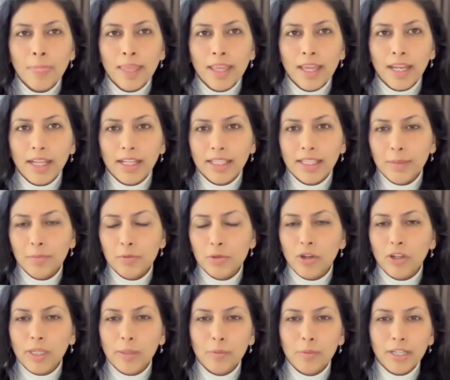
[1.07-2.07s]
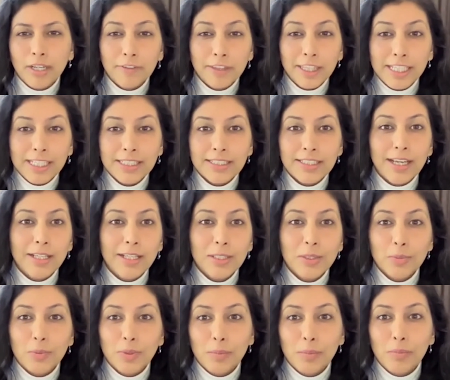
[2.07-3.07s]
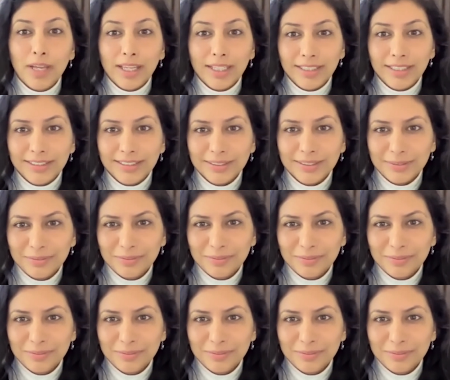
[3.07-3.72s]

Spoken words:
I keep talking about everything starts with the mind,